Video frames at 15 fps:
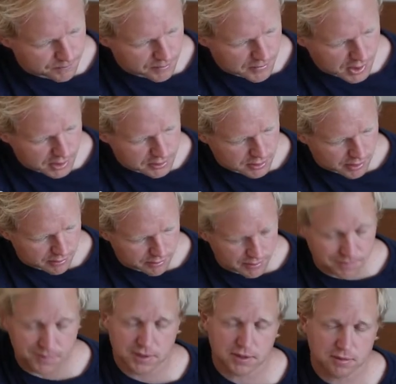Not trying to
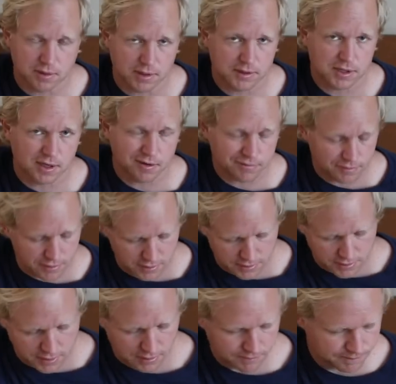rip the strings off or
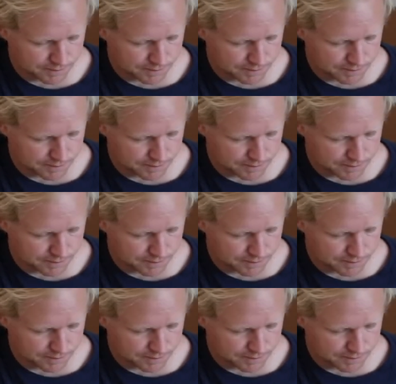anything.